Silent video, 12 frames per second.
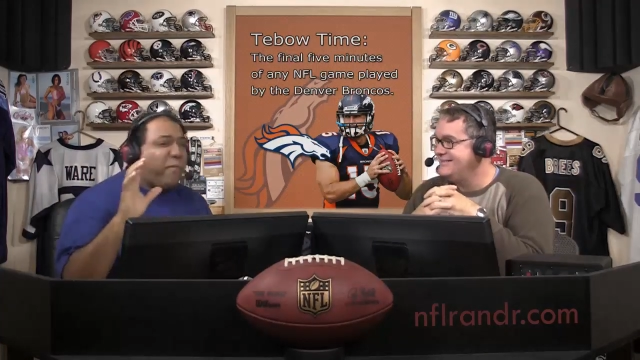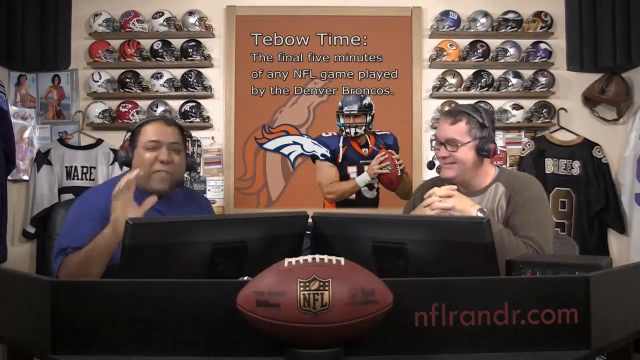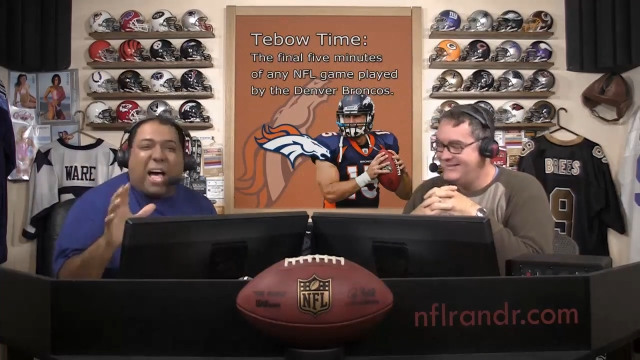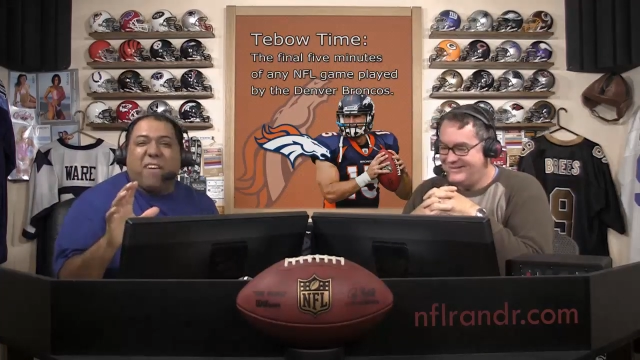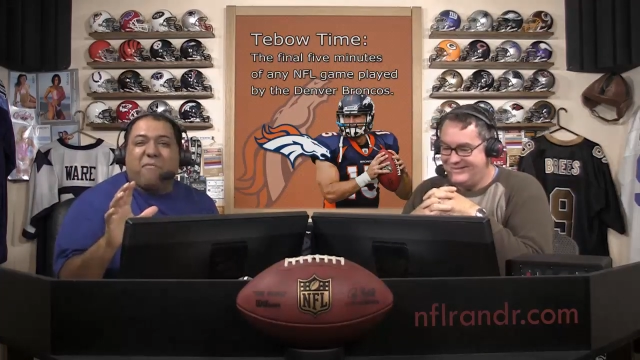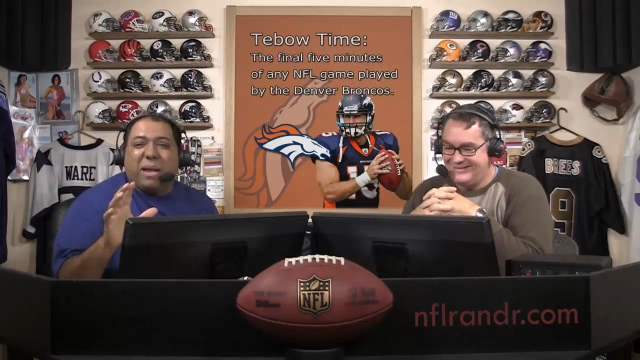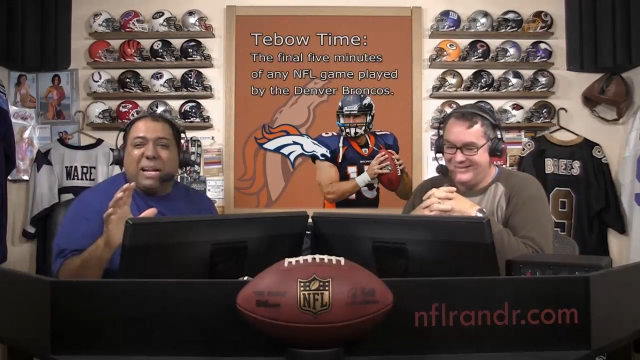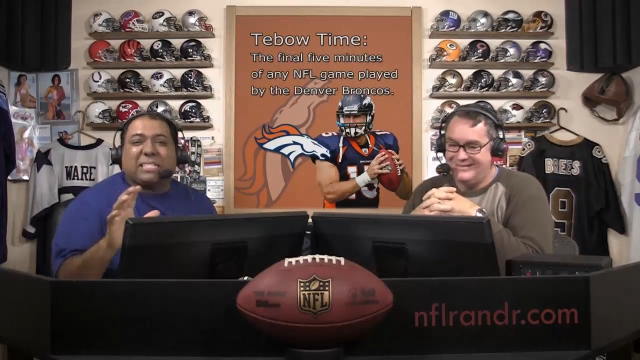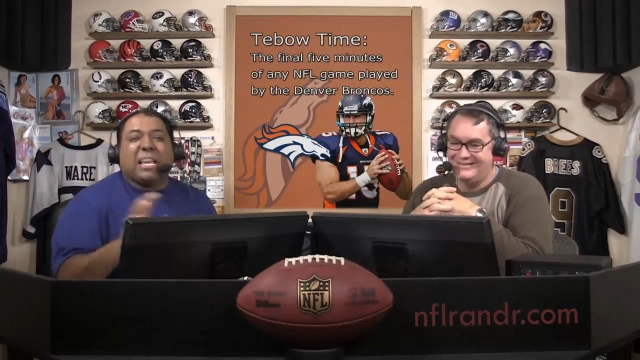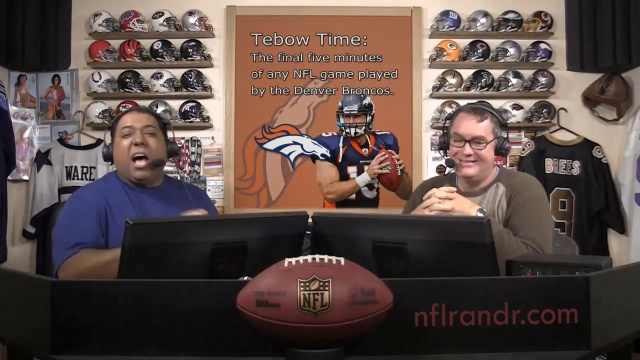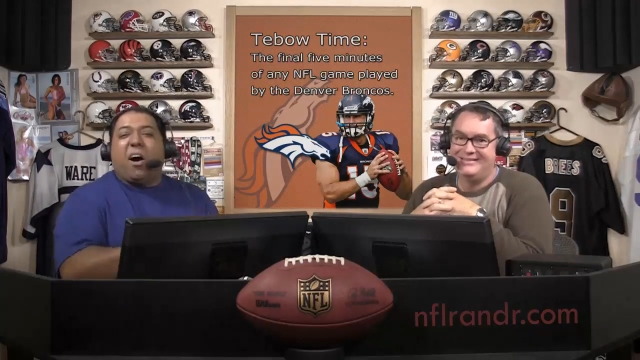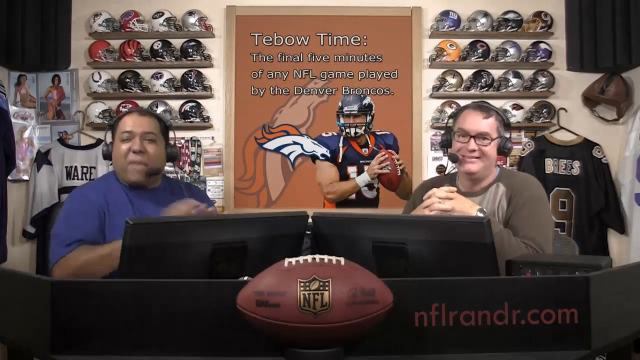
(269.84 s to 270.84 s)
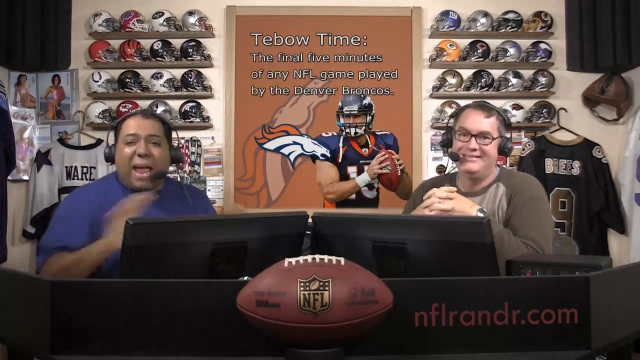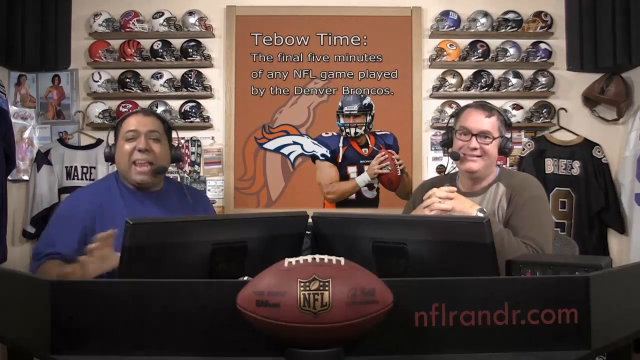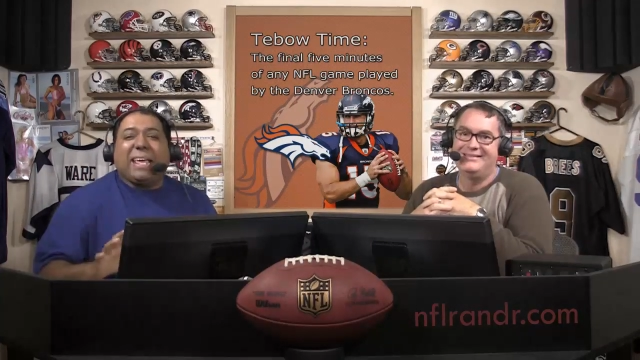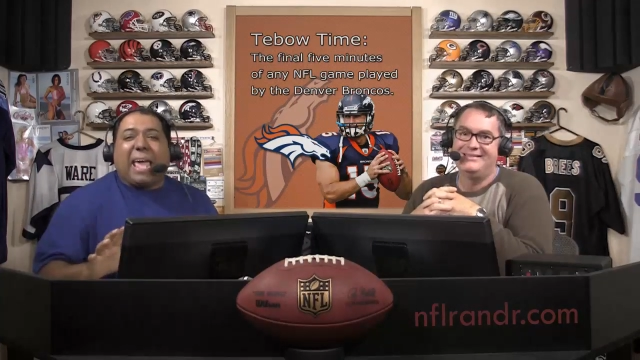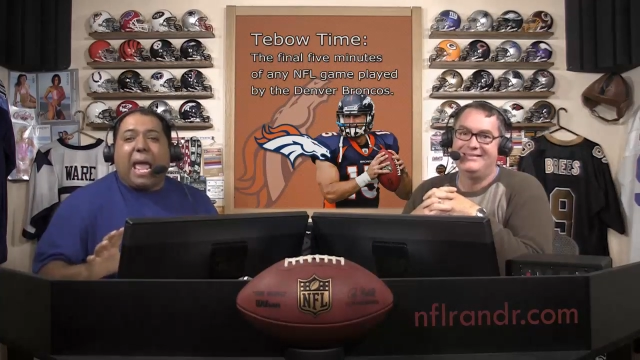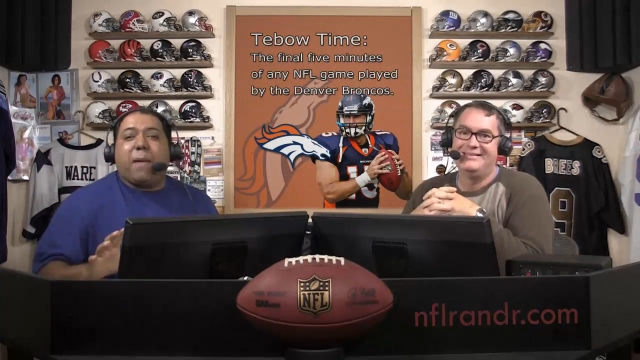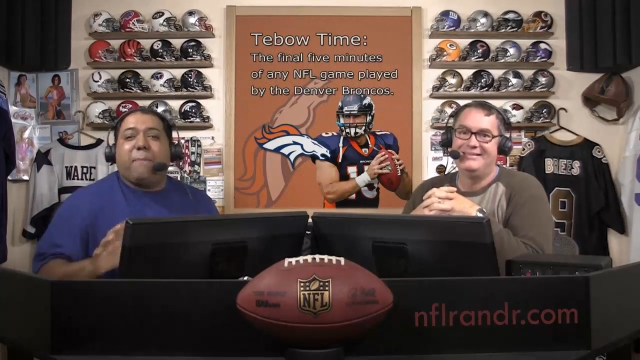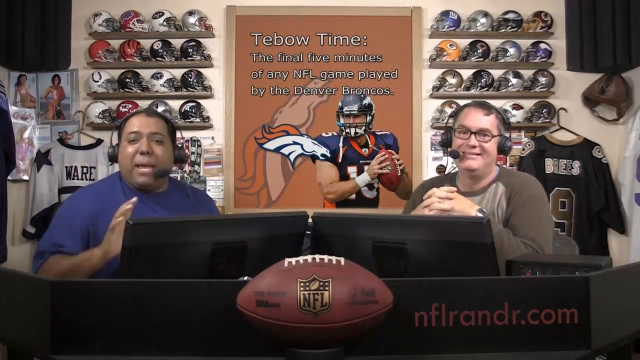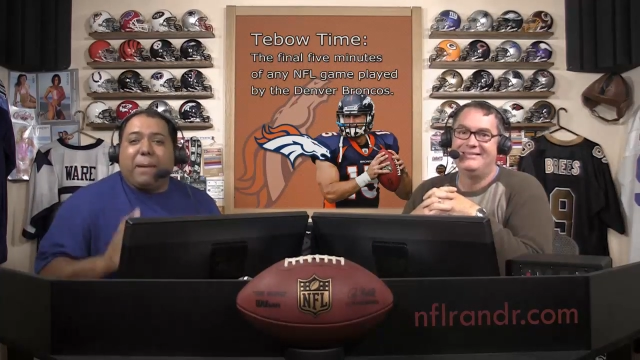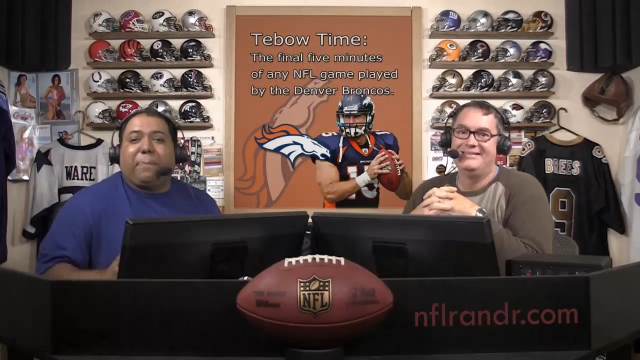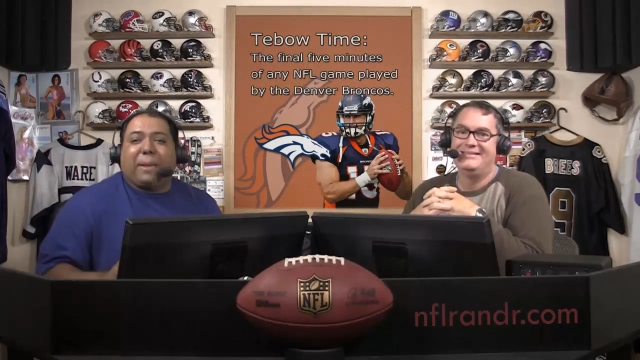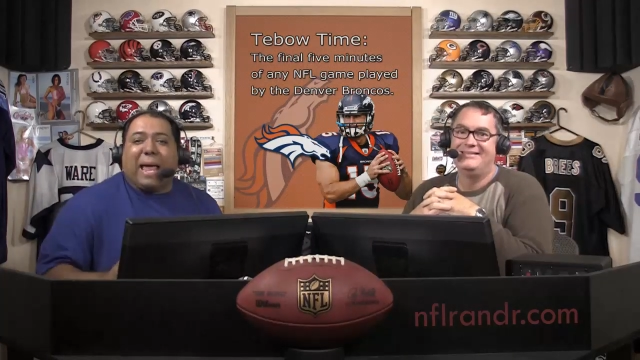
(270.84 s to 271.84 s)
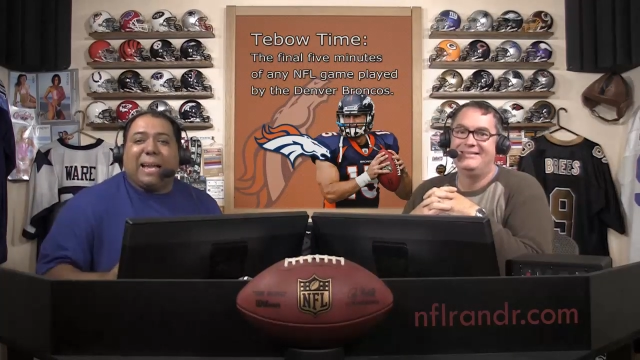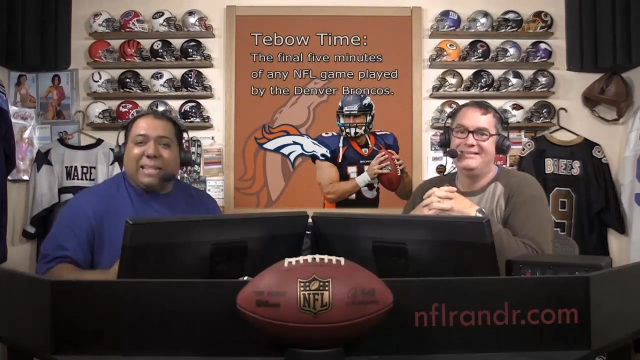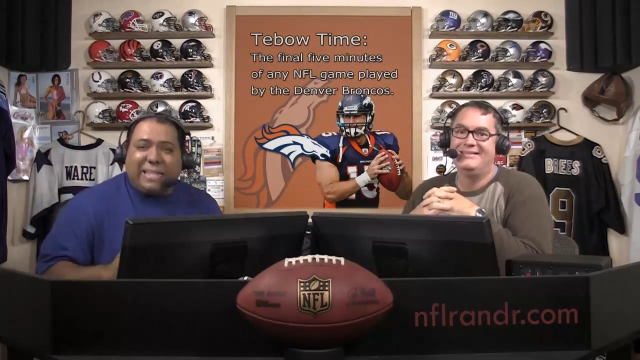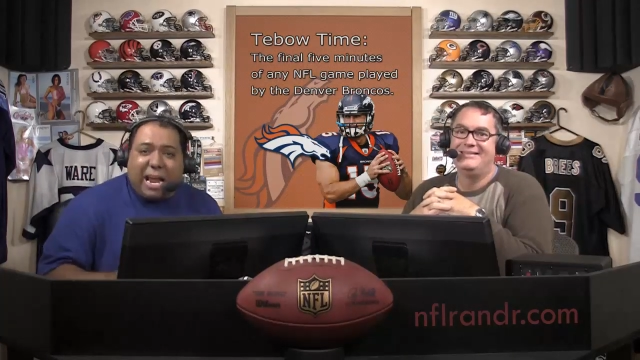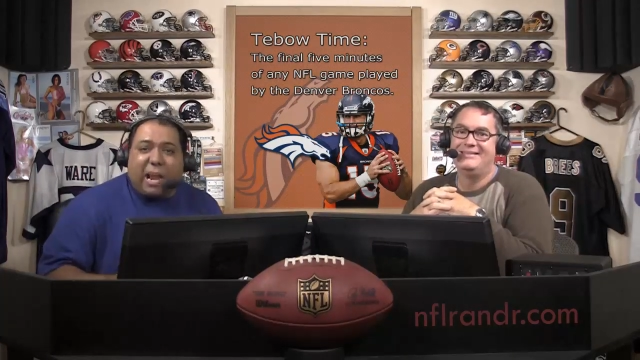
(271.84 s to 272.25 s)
Speaker 1: five minutes of any game being played in the